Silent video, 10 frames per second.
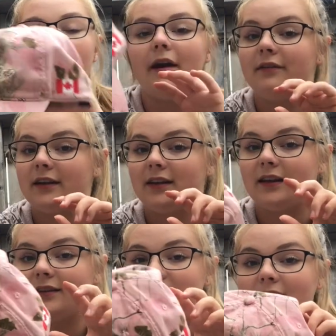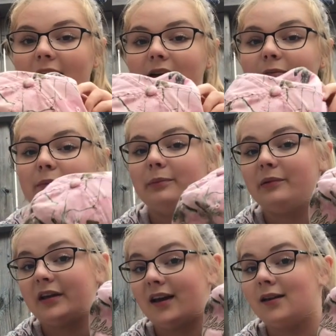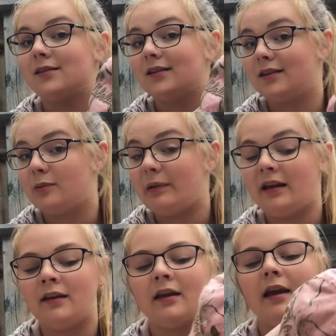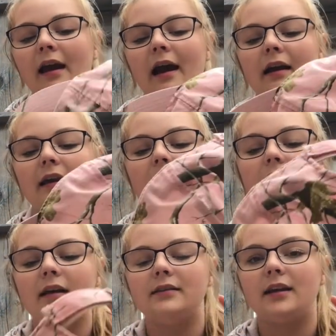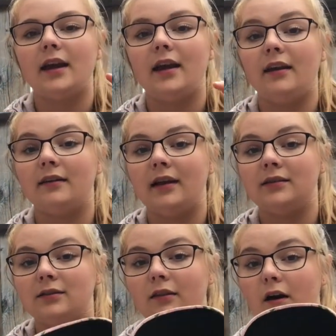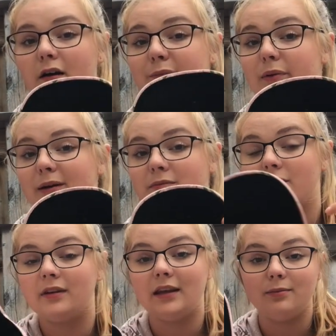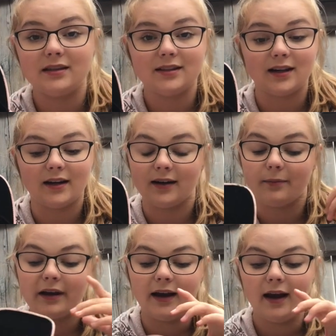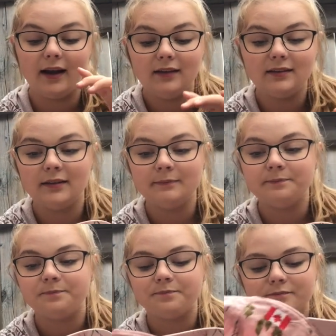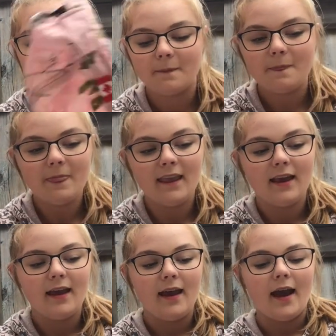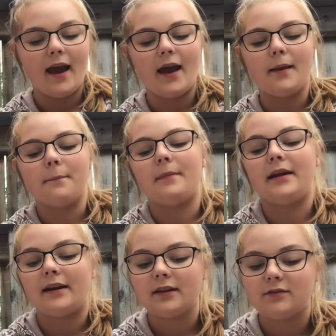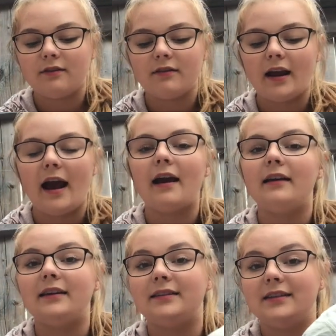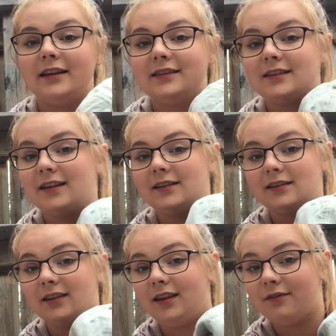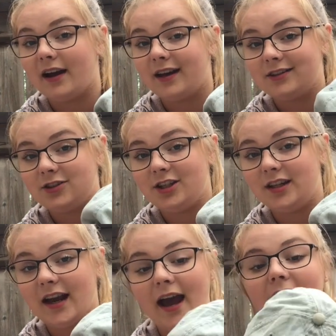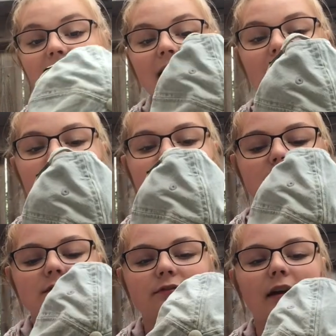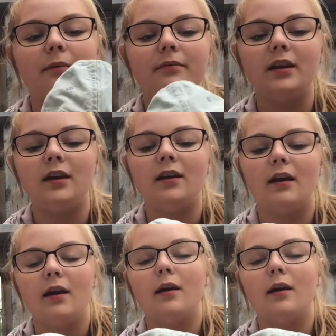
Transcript: I really like this hat because it's pink and it has a nice long brim, so it keeps the sun out of my eyes. And my next favorite hat is this Levi's jean hat, and this is from the